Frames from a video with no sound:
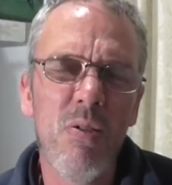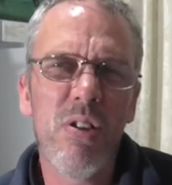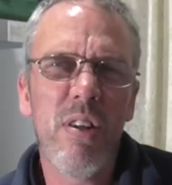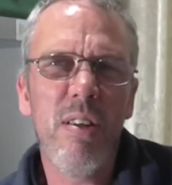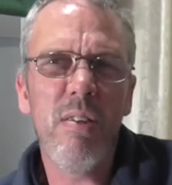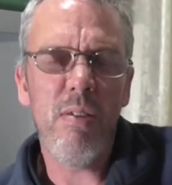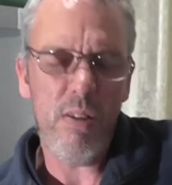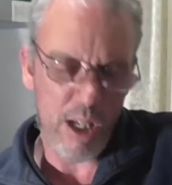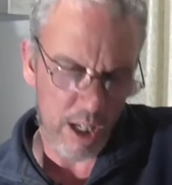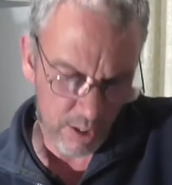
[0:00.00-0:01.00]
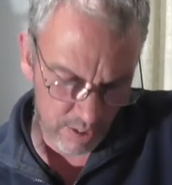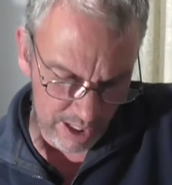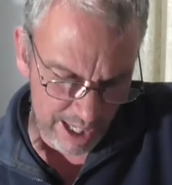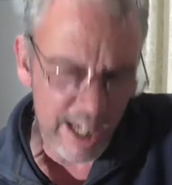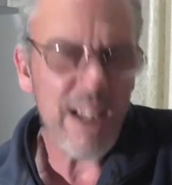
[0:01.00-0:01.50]
also, the
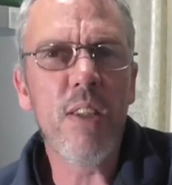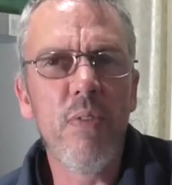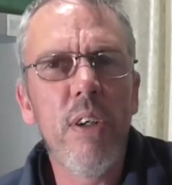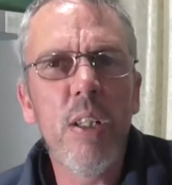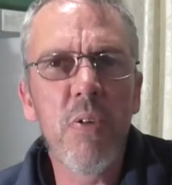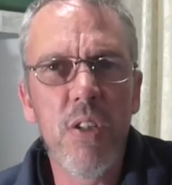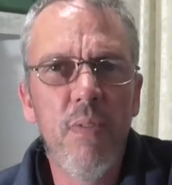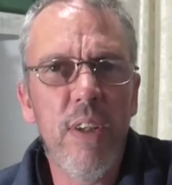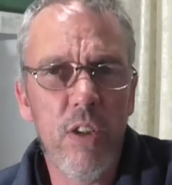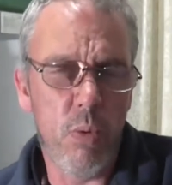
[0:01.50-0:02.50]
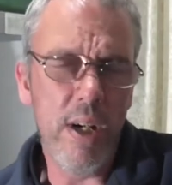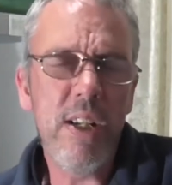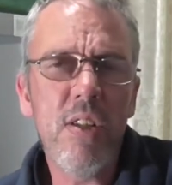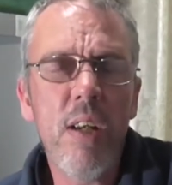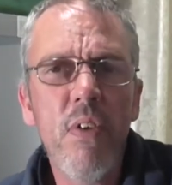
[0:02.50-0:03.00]
date is very specific,
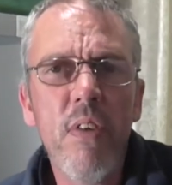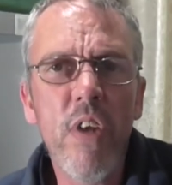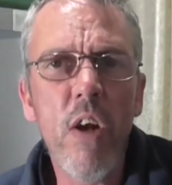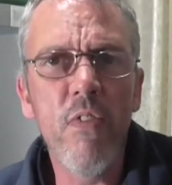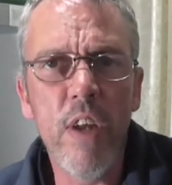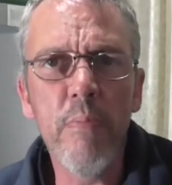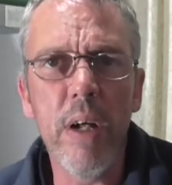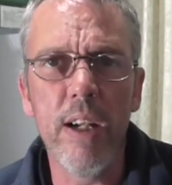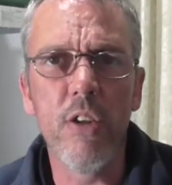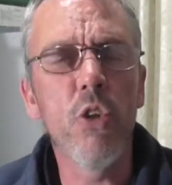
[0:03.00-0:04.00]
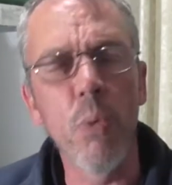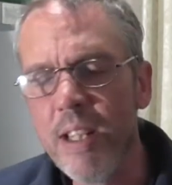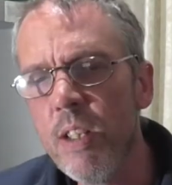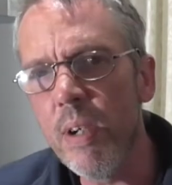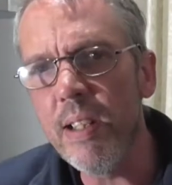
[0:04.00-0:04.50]
27th of November,
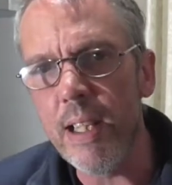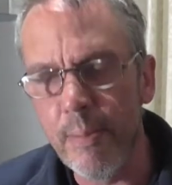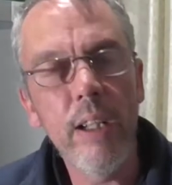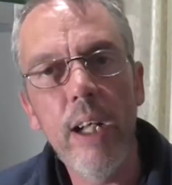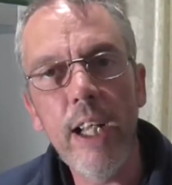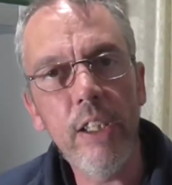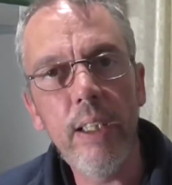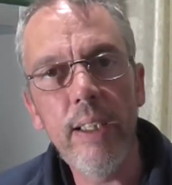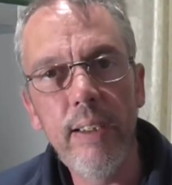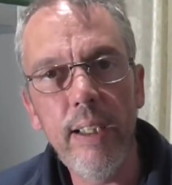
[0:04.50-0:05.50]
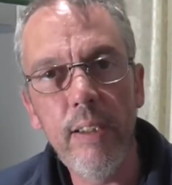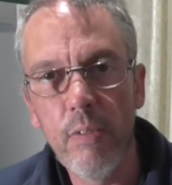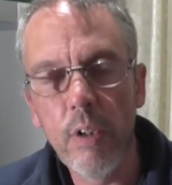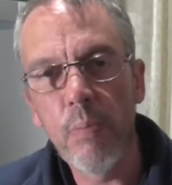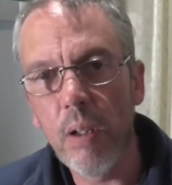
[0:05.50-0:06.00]
2020. And I actually
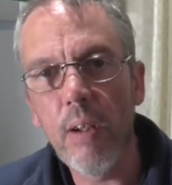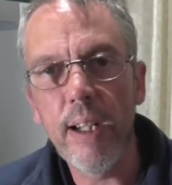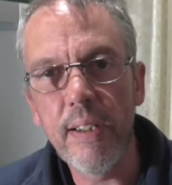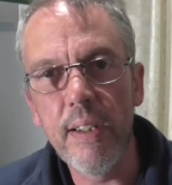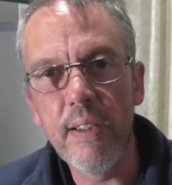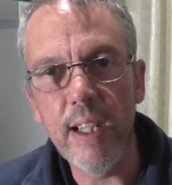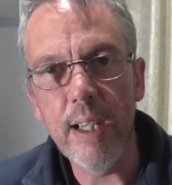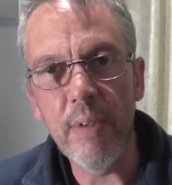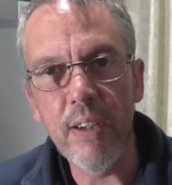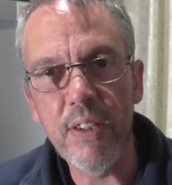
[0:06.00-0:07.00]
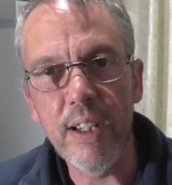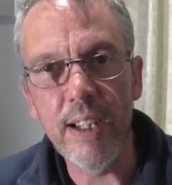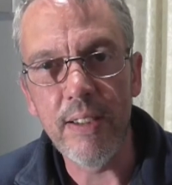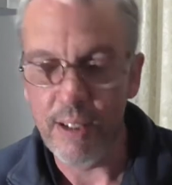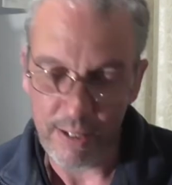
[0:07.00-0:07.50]
did reply to this email
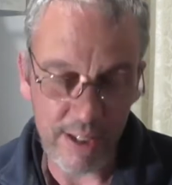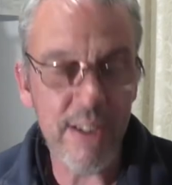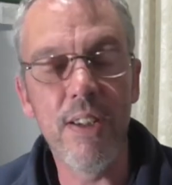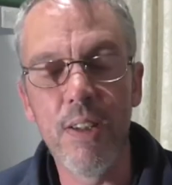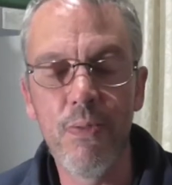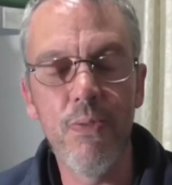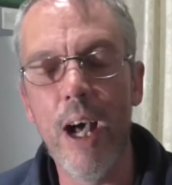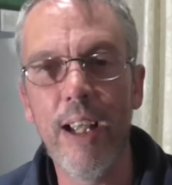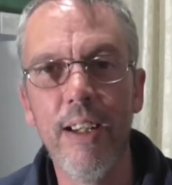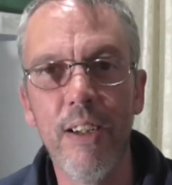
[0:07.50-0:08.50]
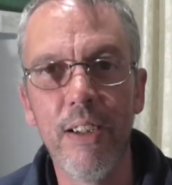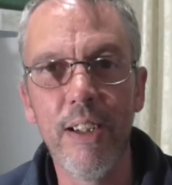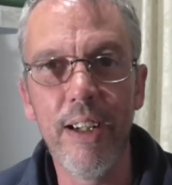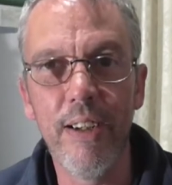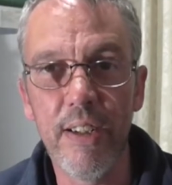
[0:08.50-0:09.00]
saying that this is f***ing
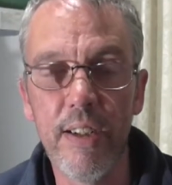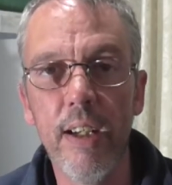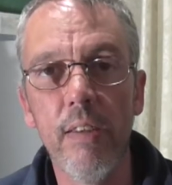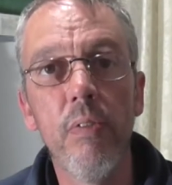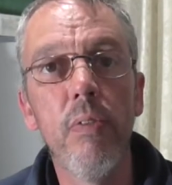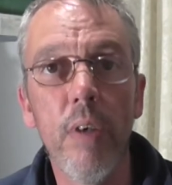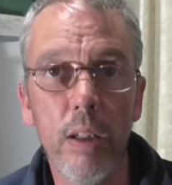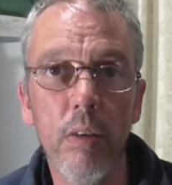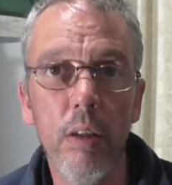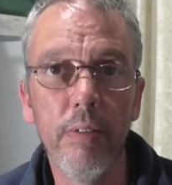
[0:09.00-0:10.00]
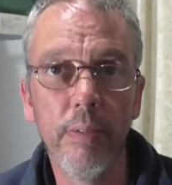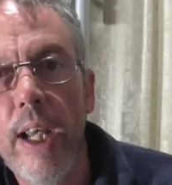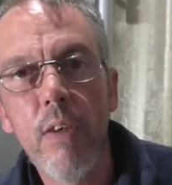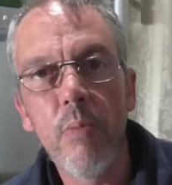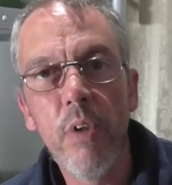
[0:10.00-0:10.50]
hilarious, now f*** off. So
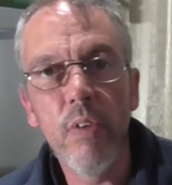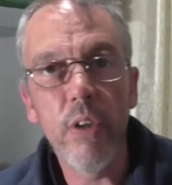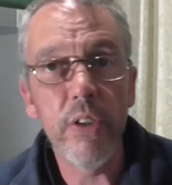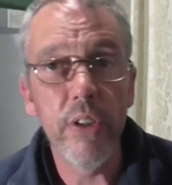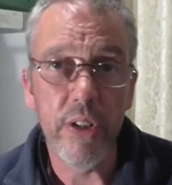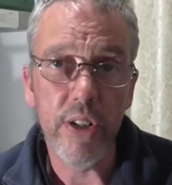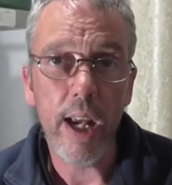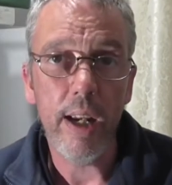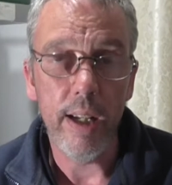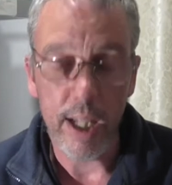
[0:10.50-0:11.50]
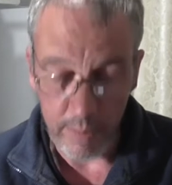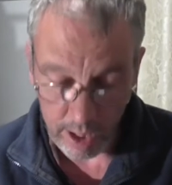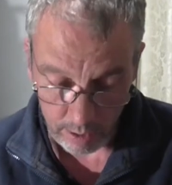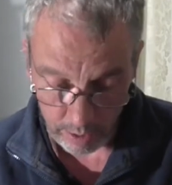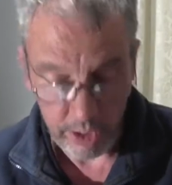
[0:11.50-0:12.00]
now I'll move on to the second
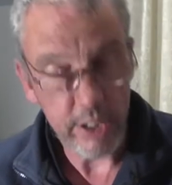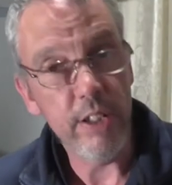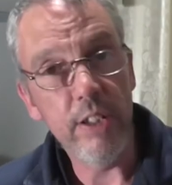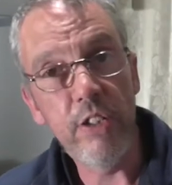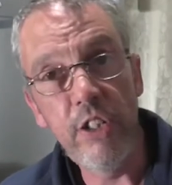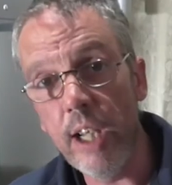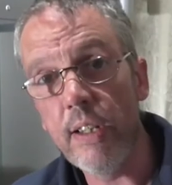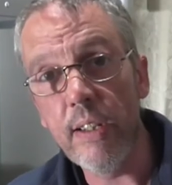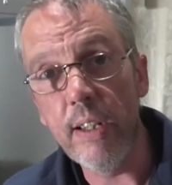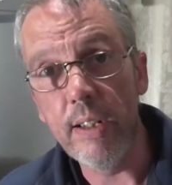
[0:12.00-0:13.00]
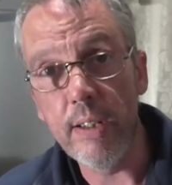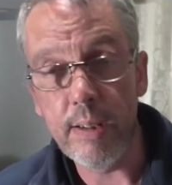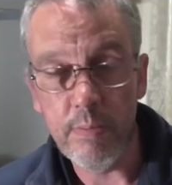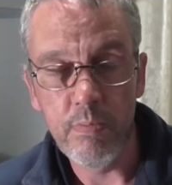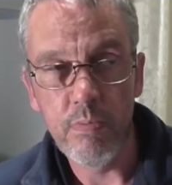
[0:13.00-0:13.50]
email, which is just
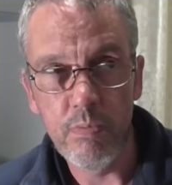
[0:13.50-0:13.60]
as